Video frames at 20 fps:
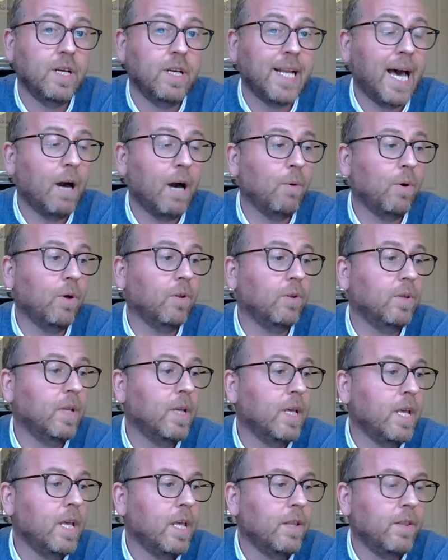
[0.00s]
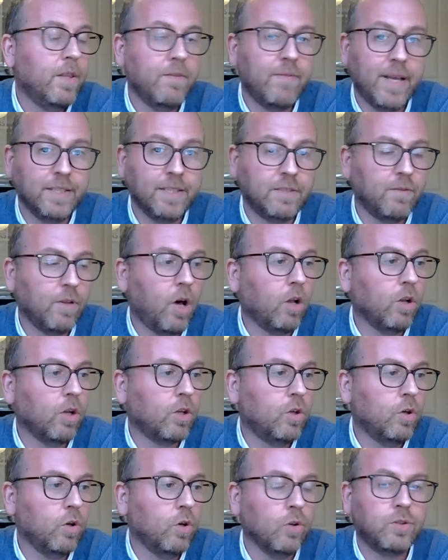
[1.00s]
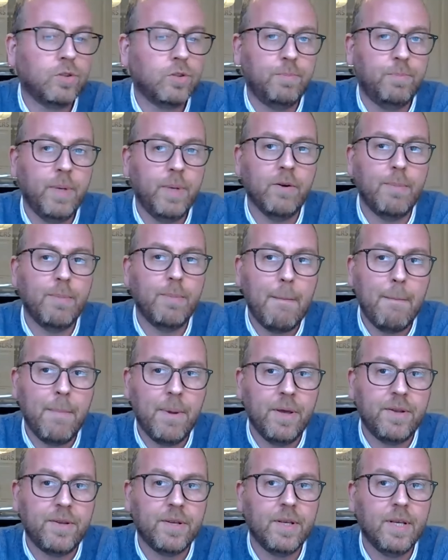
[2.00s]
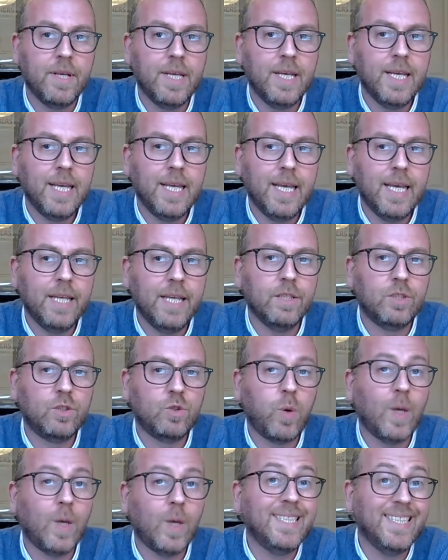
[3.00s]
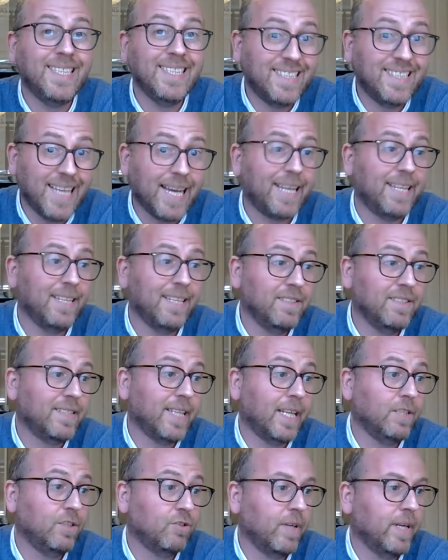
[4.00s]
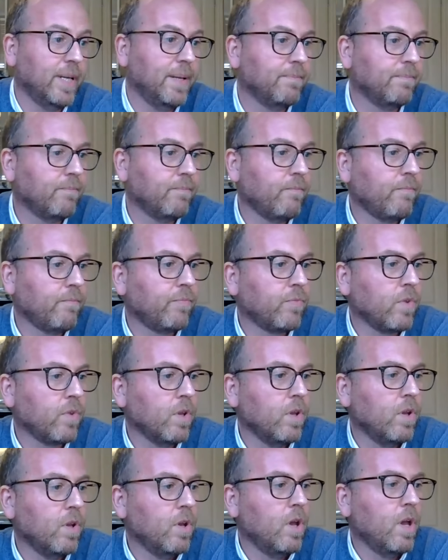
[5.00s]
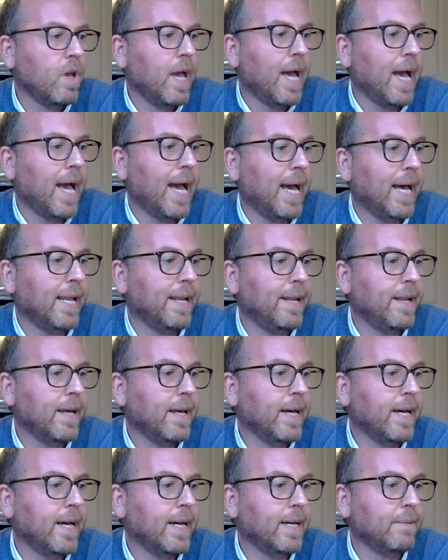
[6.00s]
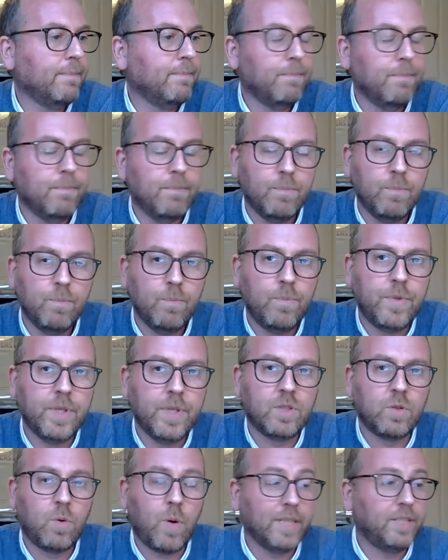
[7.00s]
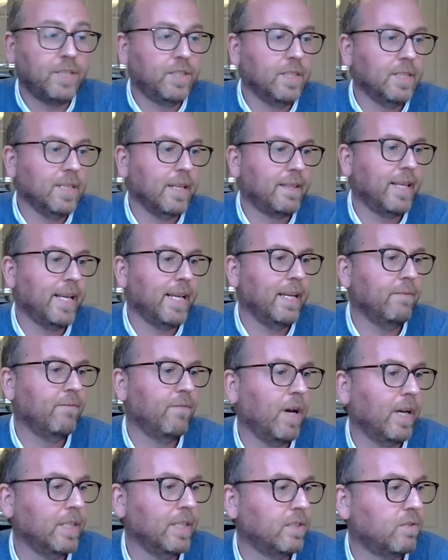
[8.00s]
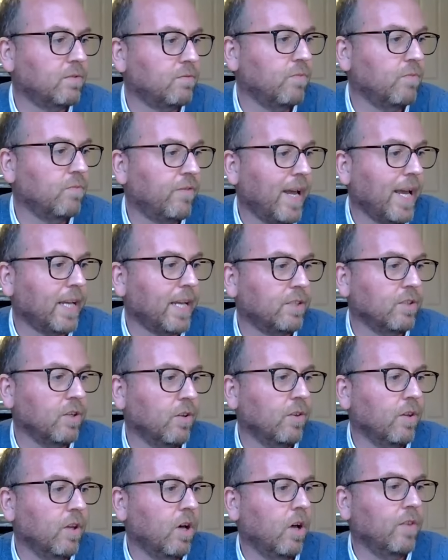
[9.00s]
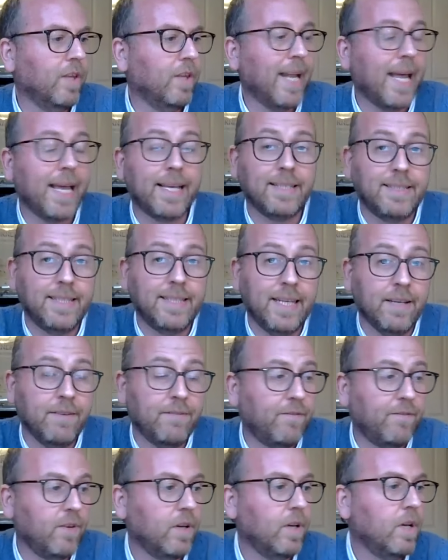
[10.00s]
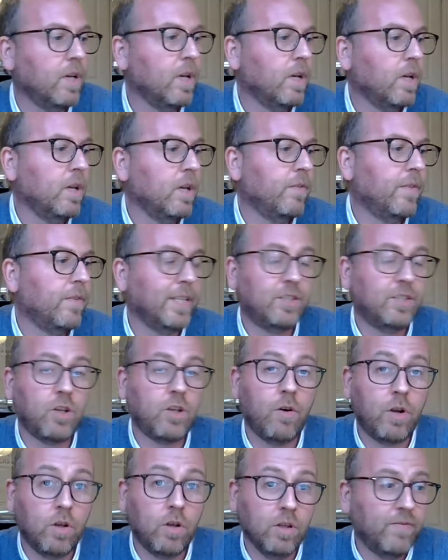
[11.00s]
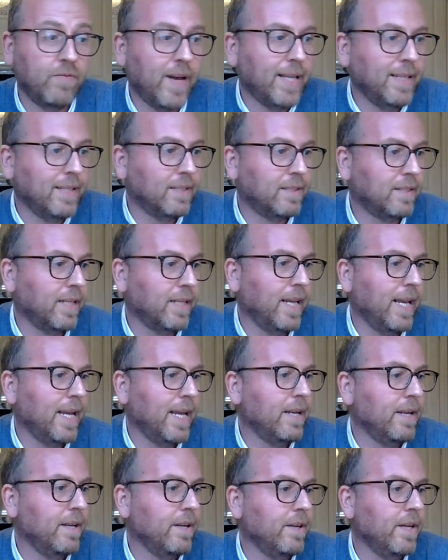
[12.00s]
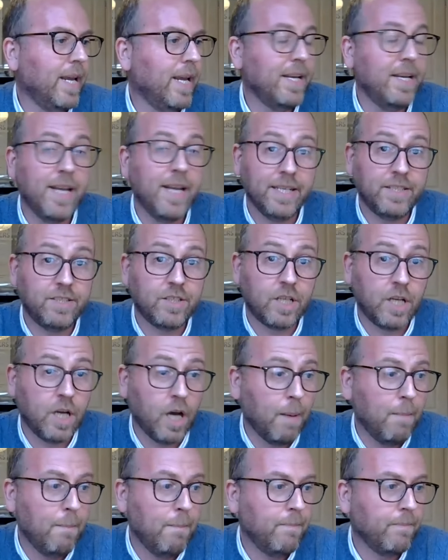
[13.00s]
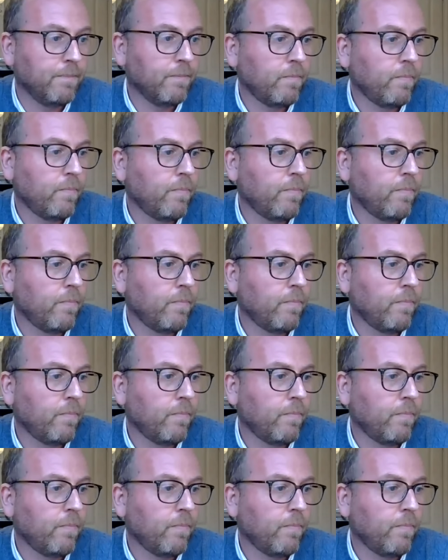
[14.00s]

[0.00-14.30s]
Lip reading: And how will the events of the Holocaust be remembered in the 22nd century? And this question, I think, invites reflection on the legacy of the historical events in years to come.